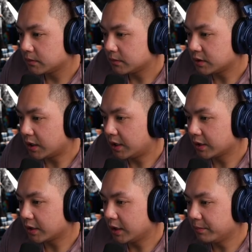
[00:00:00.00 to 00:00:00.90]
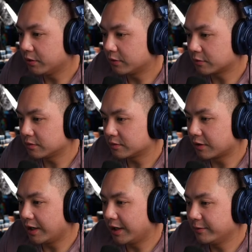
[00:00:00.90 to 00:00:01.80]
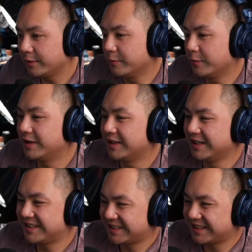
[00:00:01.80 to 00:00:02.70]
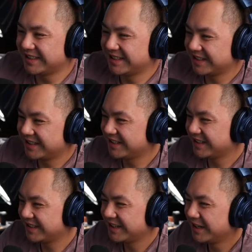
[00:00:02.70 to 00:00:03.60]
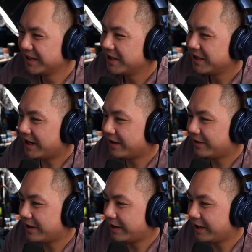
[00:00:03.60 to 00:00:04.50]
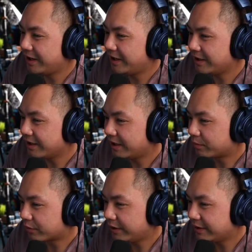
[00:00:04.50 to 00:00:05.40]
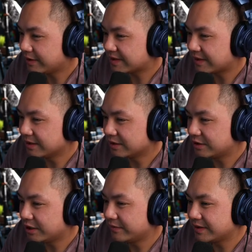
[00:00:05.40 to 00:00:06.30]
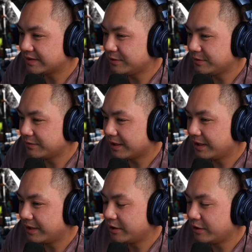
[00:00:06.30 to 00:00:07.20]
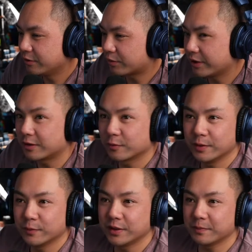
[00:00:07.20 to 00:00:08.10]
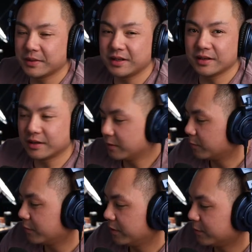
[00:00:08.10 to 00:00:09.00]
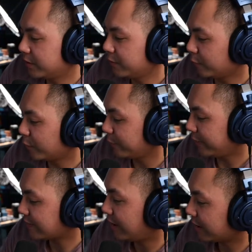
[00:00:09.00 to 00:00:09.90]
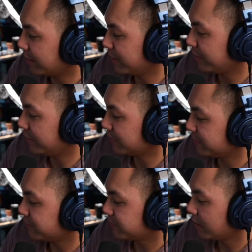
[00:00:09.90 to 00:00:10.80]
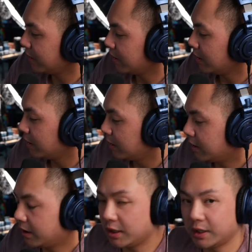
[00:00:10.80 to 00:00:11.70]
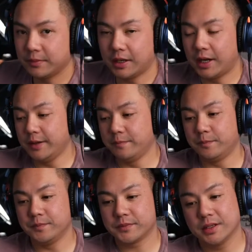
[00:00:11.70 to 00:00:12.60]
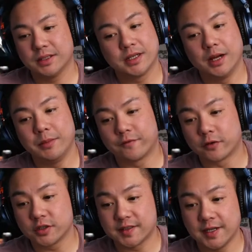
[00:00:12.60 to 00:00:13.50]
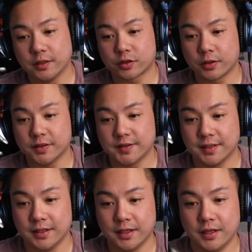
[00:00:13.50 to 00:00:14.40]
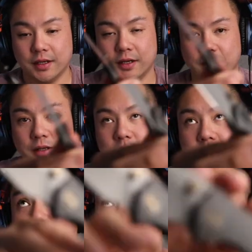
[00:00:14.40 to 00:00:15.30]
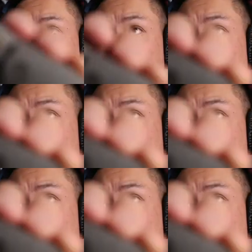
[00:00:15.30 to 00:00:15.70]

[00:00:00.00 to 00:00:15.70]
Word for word: Ton compo grind. Wait, what? Alan, I, I brained it's the Chaves two twenty-nine. No brainer. Wait, what do you mean? What, what, do you, what are we talking about here? Um, I got my first snail trails on the Hyphen.